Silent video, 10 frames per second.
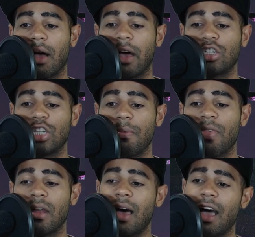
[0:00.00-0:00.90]
a ship
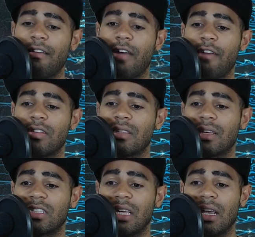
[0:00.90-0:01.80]
that I haven't
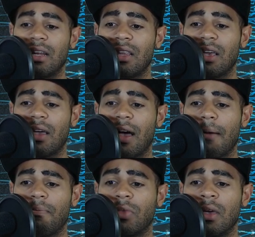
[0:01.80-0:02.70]
seen the
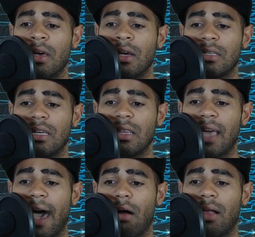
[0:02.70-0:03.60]
um, seen the
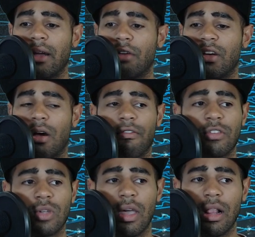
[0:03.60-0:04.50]
outline of it of.
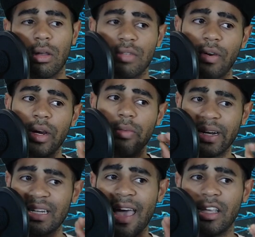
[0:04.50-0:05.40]
So it looks very
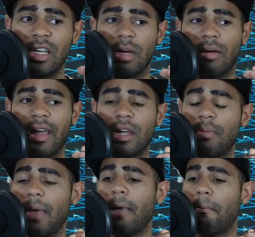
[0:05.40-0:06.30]
rectangular, right? It
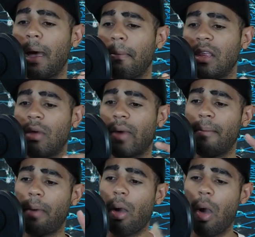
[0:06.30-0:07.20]
may, might be the
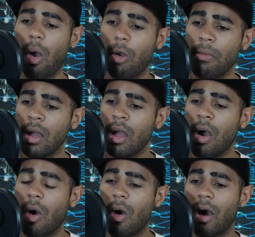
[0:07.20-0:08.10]
rainbow ohm
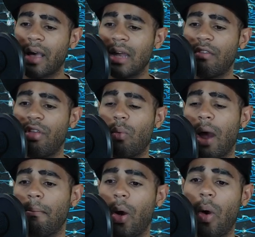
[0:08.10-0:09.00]
or kind of the
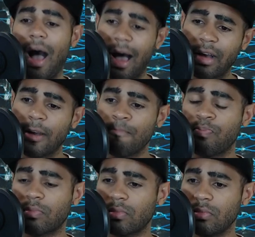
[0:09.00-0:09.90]
rainbow arc.
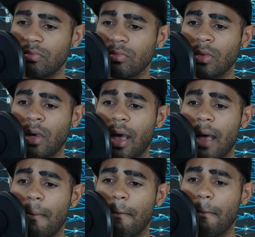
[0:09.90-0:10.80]

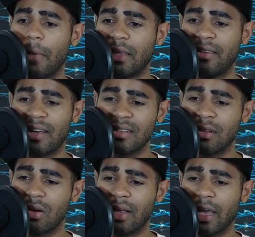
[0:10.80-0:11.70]
Um, it doesn't
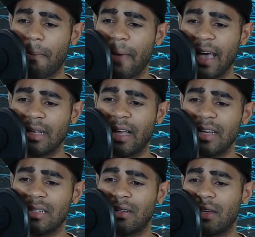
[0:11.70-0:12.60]
look like a
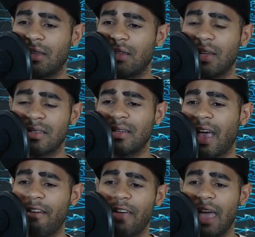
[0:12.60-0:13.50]
Packlite. It doesn't
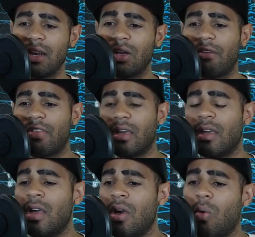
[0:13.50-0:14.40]
have any of the
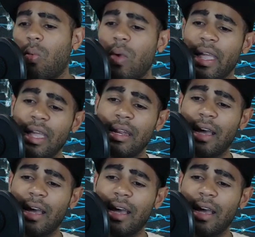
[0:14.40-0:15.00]
weird